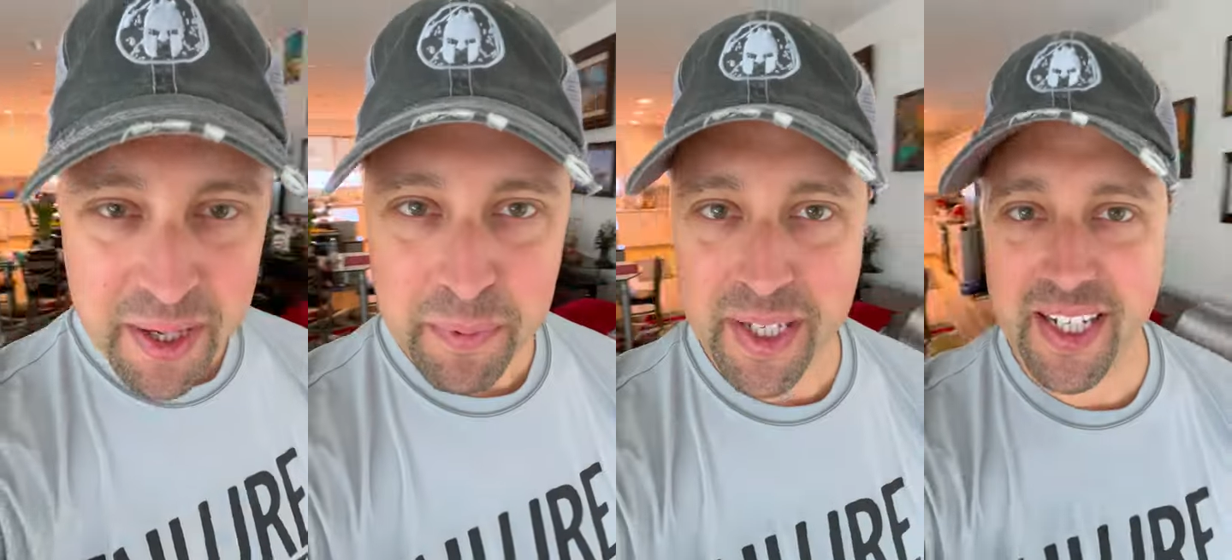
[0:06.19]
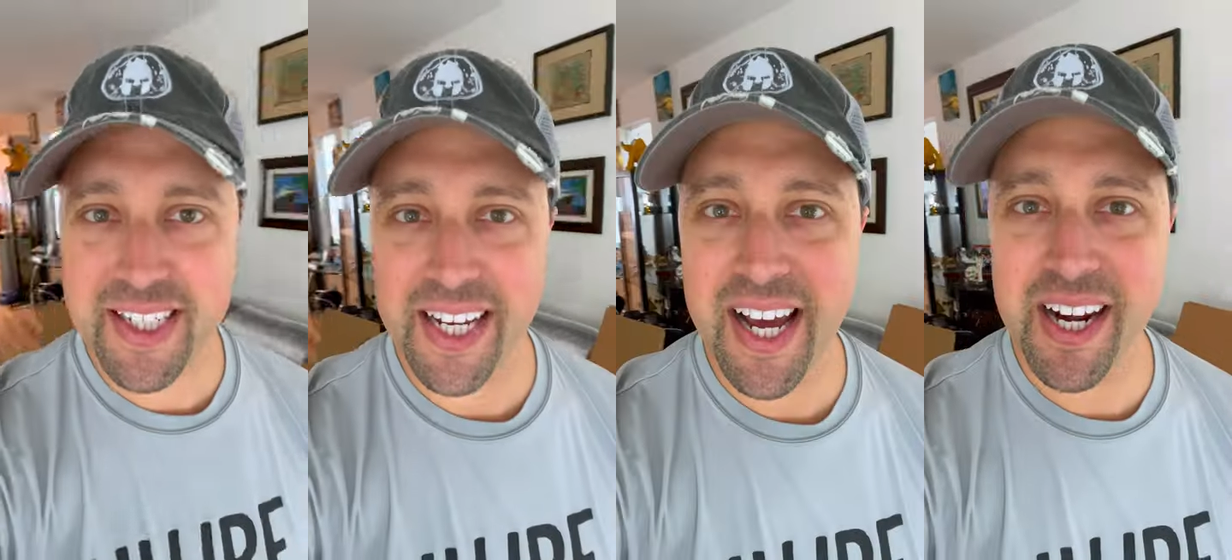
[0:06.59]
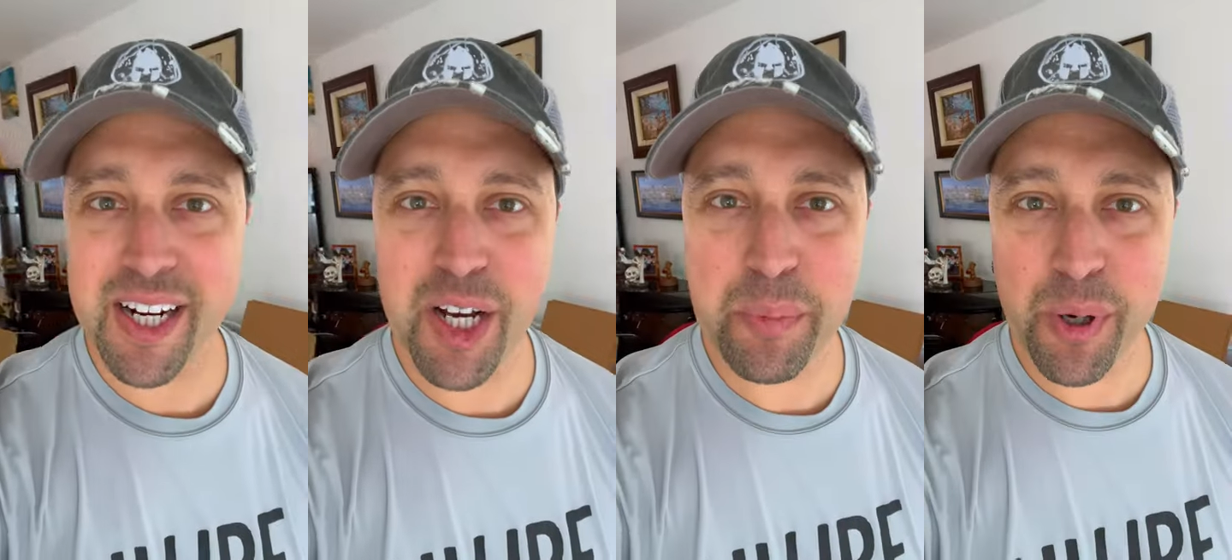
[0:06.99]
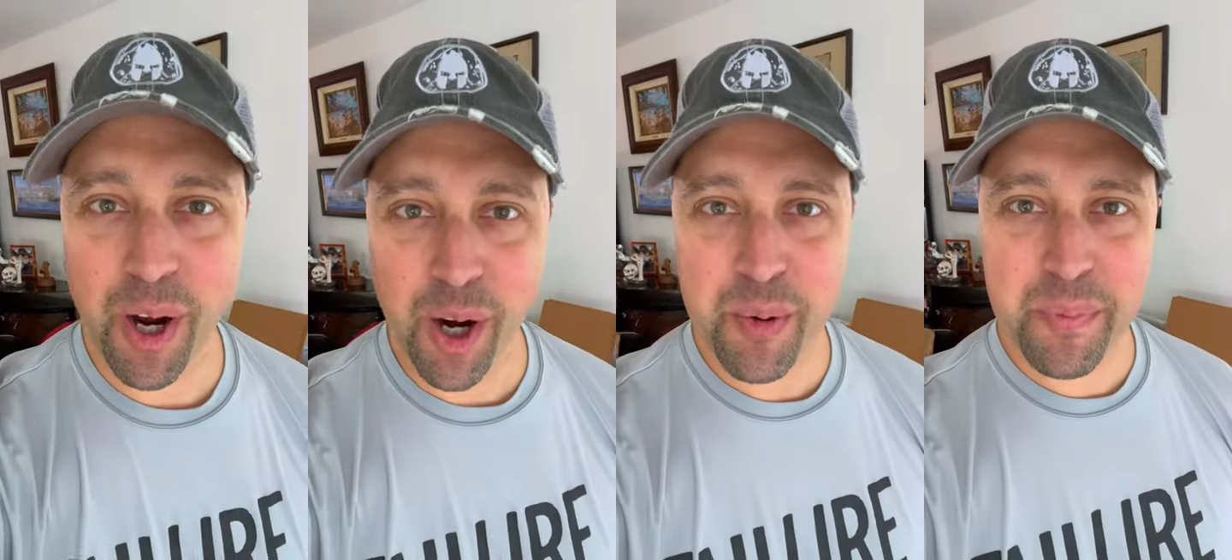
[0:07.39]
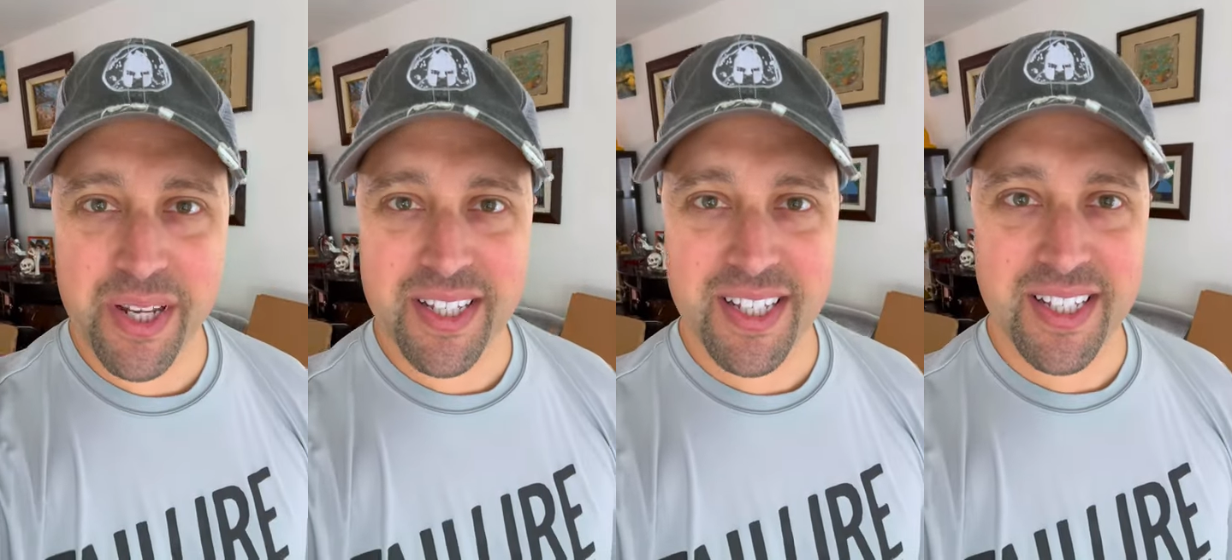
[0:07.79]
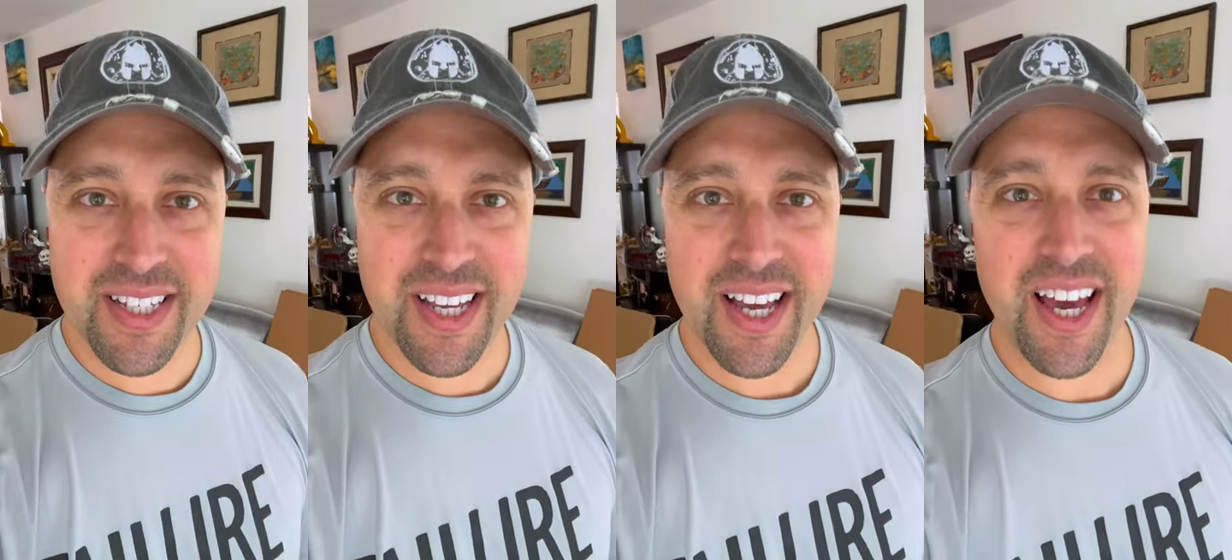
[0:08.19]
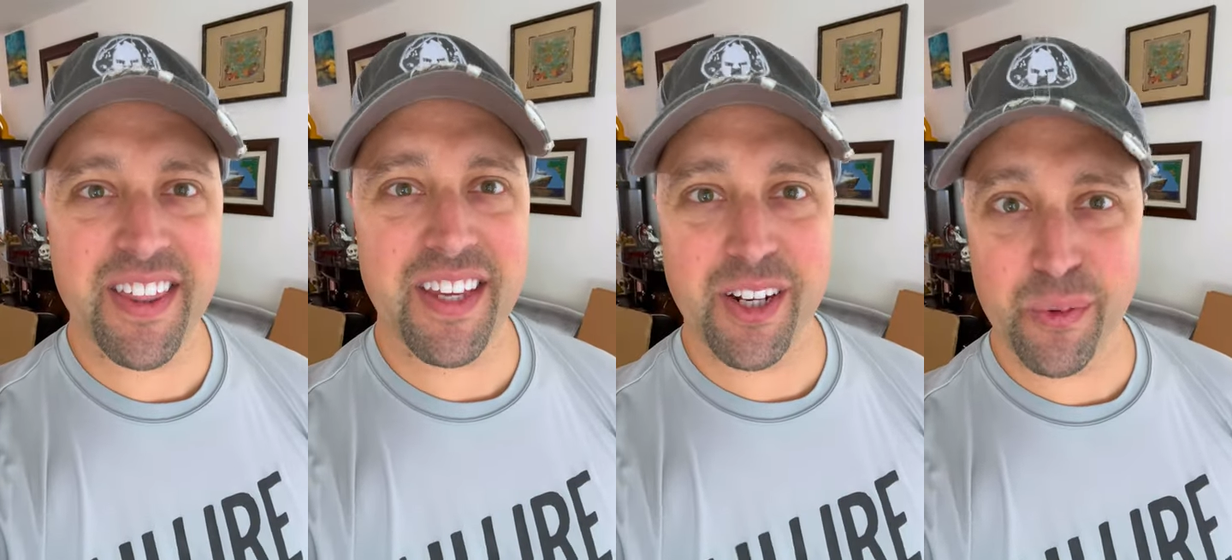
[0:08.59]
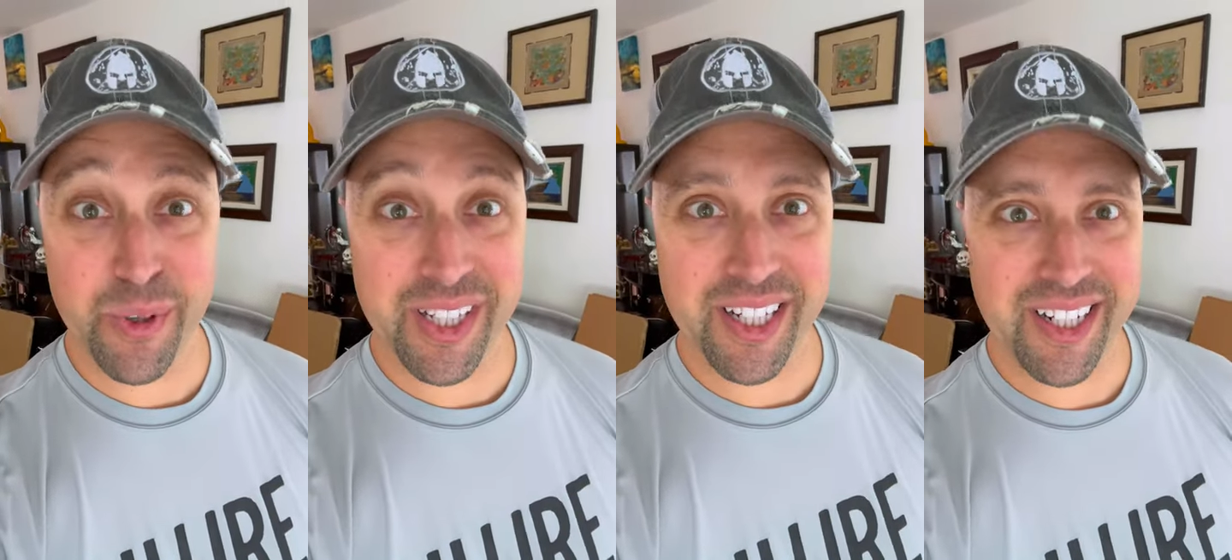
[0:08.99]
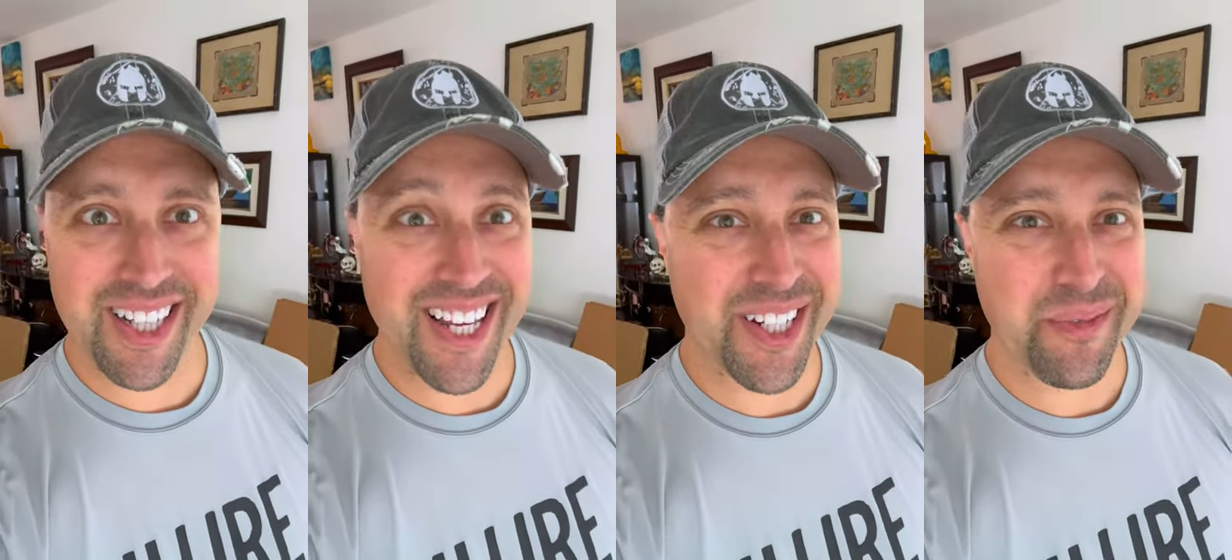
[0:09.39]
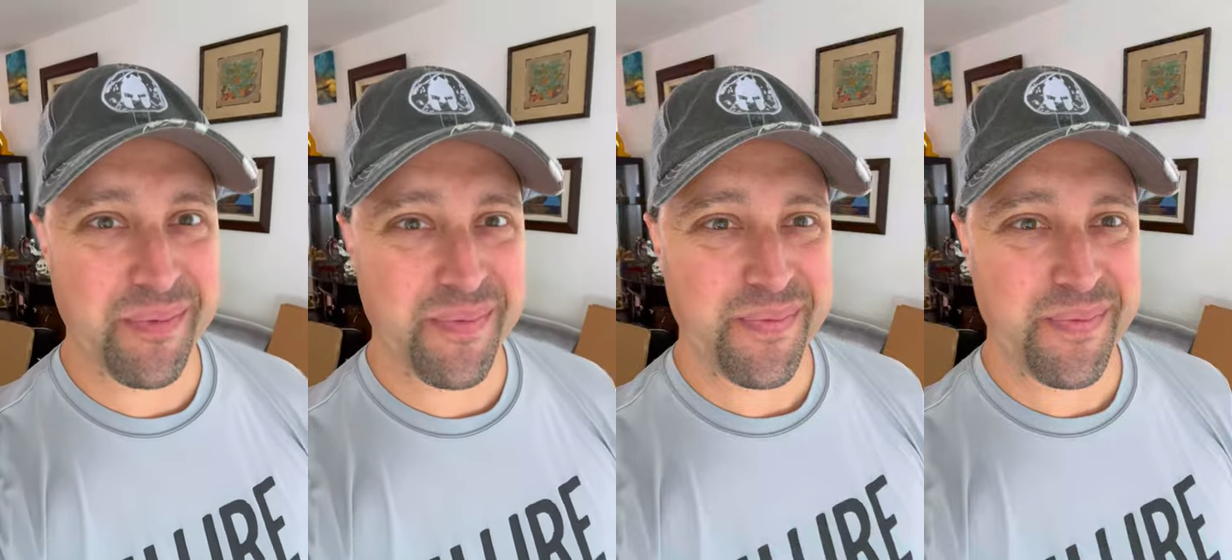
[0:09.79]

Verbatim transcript: because I got a couple art pieces. I think you're really gonna like them.